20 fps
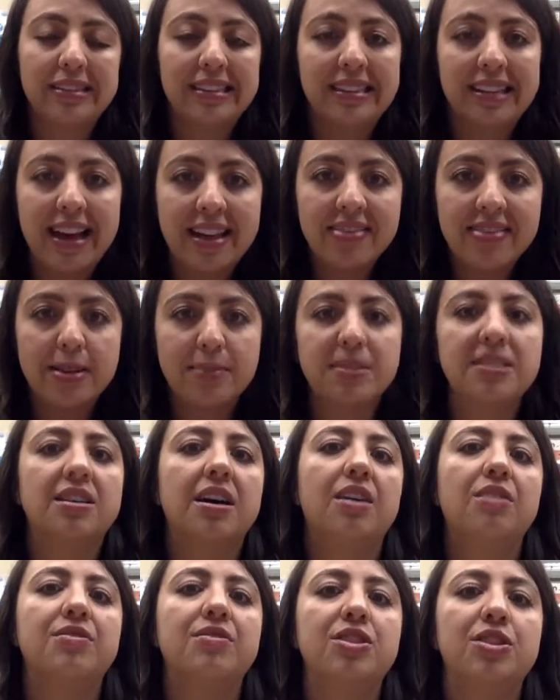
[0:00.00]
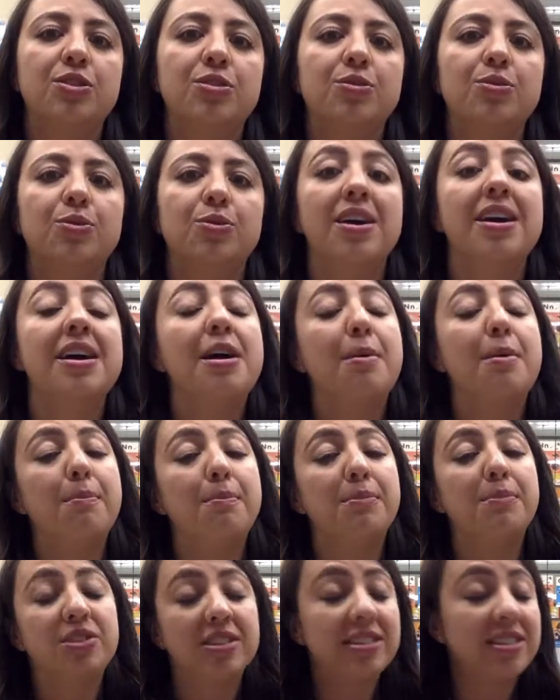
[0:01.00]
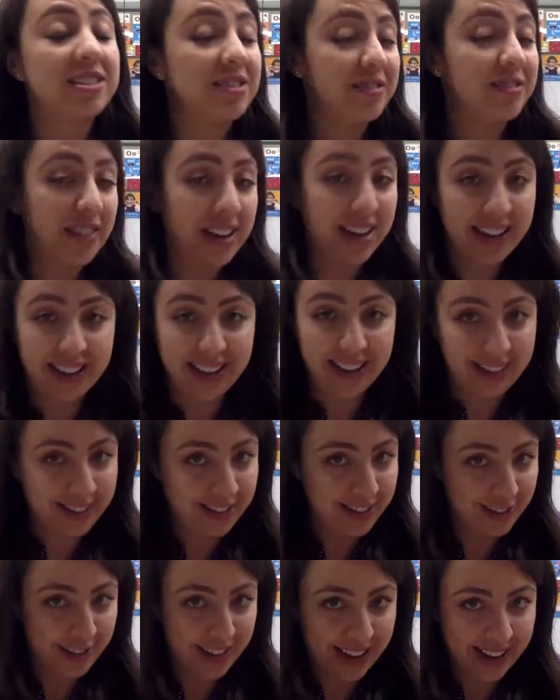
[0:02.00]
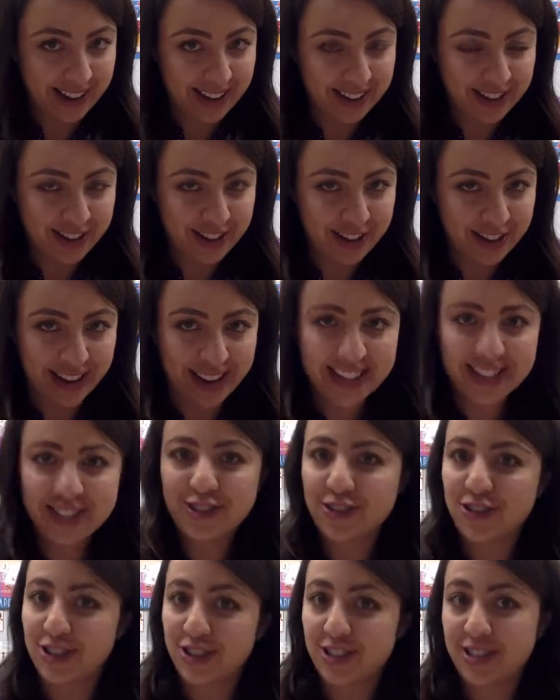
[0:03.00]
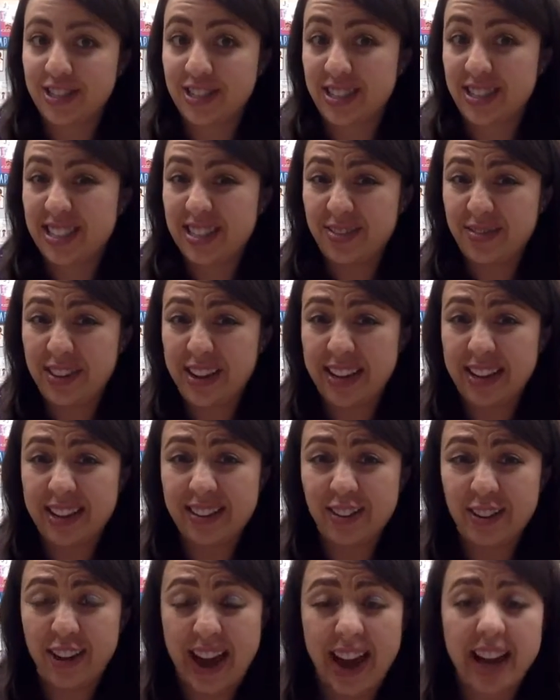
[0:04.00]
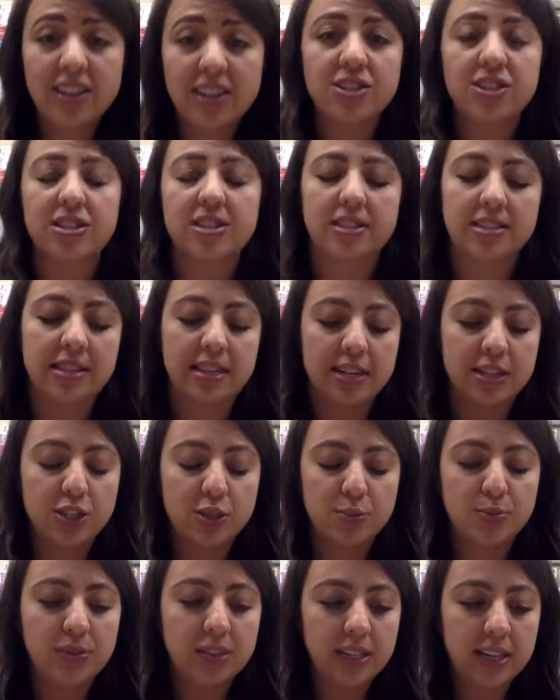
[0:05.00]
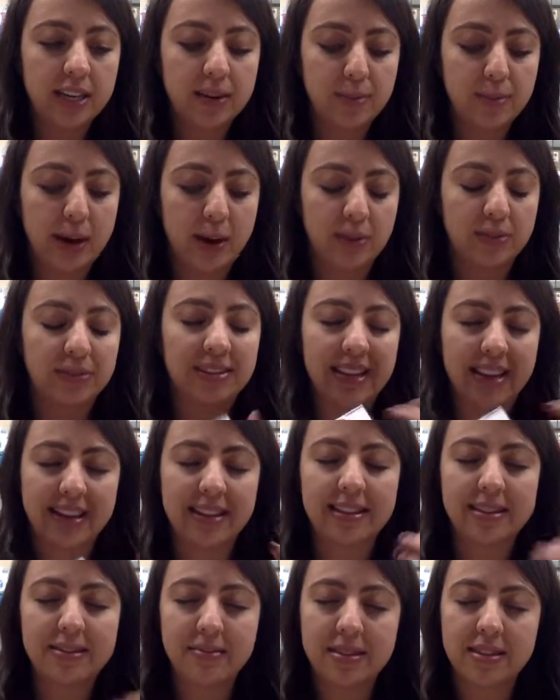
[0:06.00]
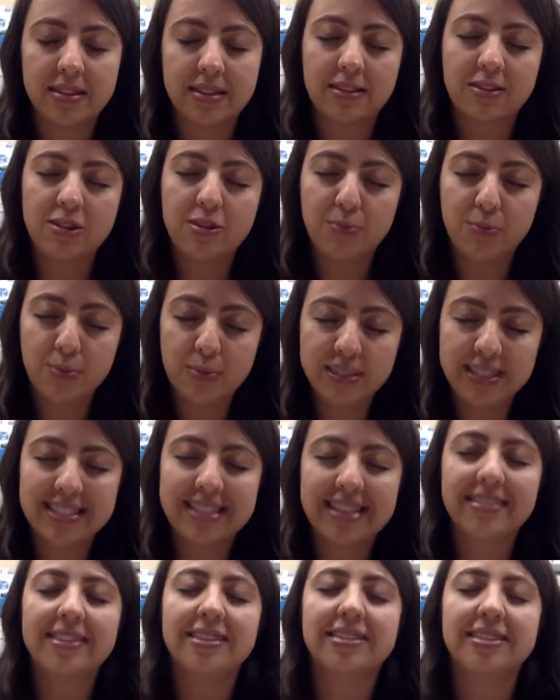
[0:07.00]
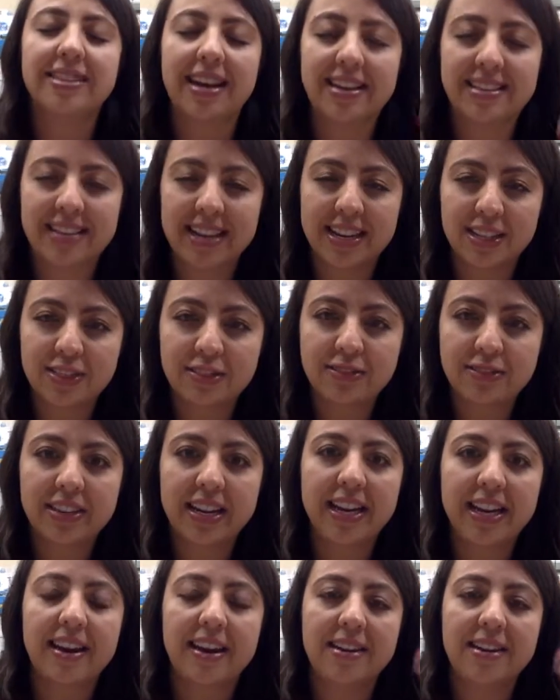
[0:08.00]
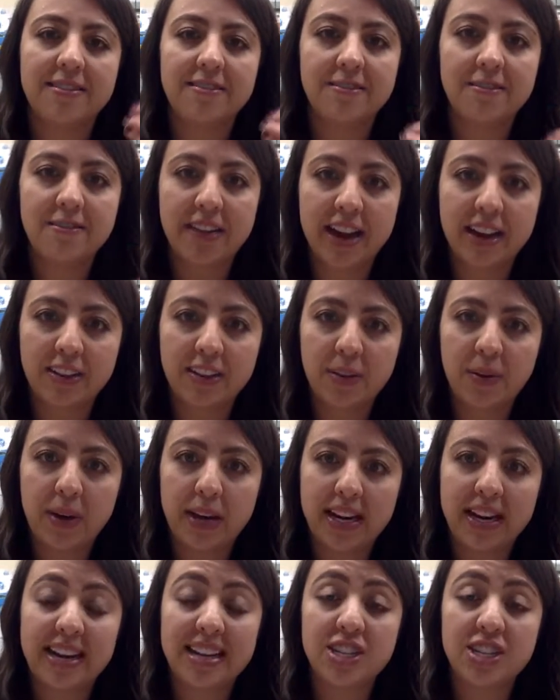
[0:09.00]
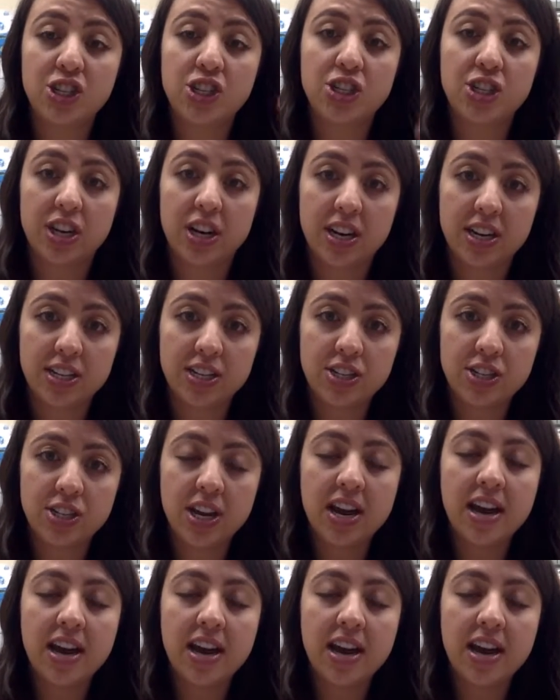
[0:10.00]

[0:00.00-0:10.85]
lend themselves to justifying their answers, justifying their actions, and it's really about letting them synthesize and create and evaluate and judge